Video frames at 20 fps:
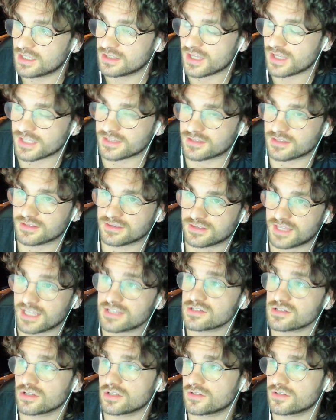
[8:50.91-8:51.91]
Like,
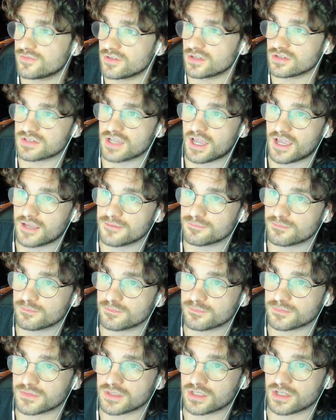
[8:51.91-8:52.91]
that's a lot of views. And,
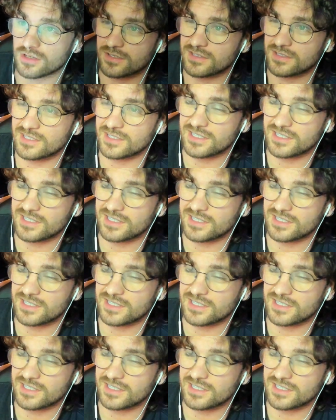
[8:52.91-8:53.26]
you know,